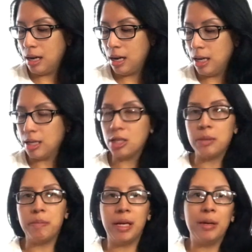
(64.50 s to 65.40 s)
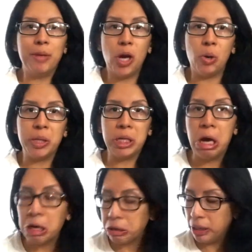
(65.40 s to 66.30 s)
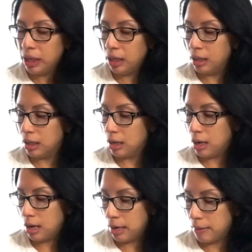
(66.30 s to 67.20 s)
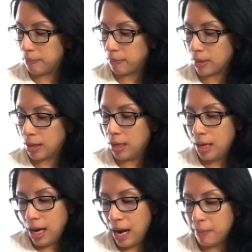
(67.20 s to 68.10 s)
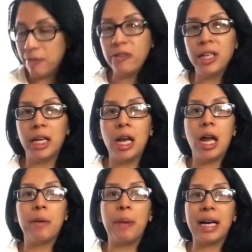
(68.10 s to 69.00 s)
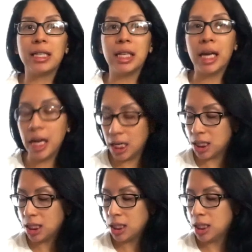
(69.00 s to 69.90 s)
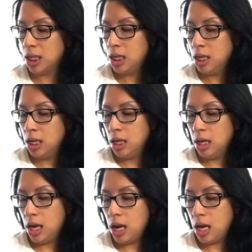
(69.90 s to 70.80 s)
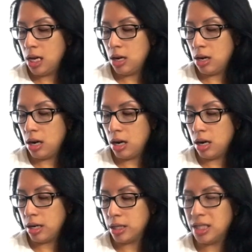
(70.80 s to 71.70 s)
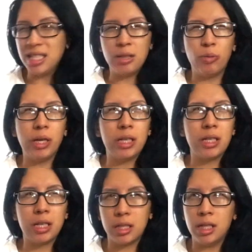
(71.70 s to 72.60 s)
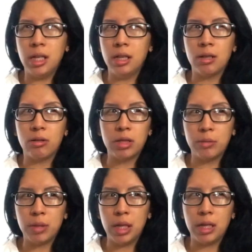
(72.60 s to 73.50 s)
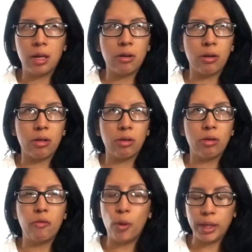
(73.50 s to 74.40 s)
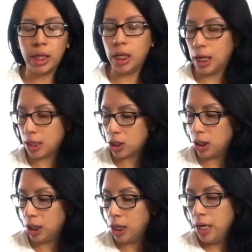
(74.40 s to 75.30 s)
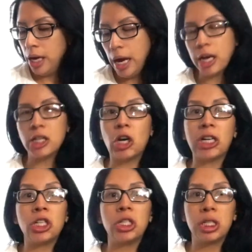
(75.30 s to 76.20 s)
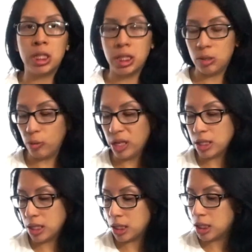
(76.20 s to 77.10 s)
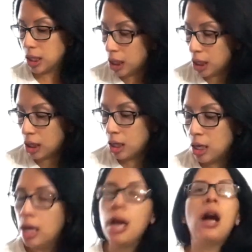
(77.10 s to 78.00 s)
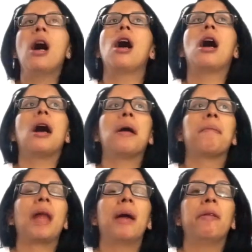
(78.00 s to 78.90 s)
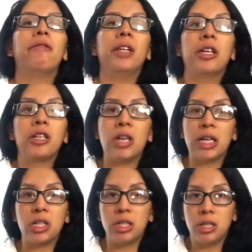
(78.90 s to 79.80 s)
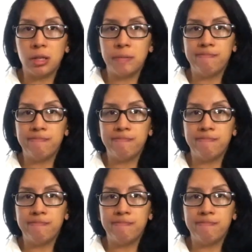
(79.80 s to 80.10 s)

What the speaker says: is making me always hungry. I've been feeling a lot of Braxton Hicks. And since week 16 or something like that, or 14 actually, and contractions since week 16, I've been feeling contractions.